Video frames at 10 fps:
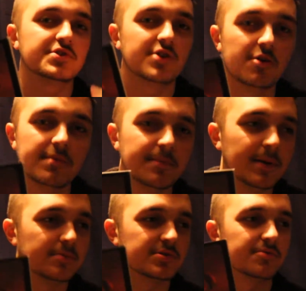so many
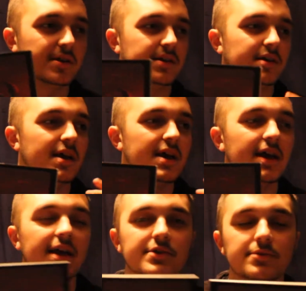people to read it.
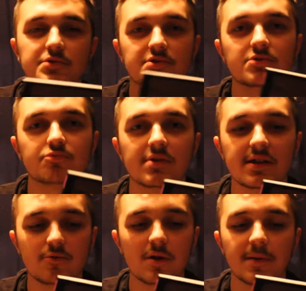It was just
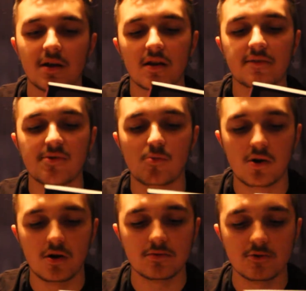really gripping. I love the
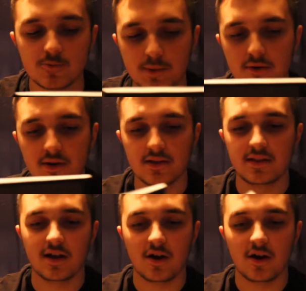world that was built on here. The